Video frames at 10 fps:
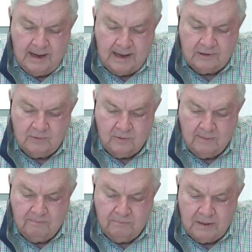
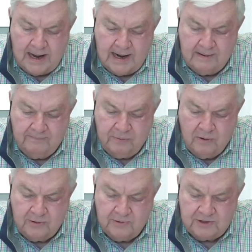Outdoor Black
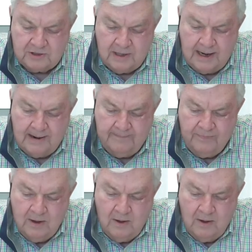Poetry Slam.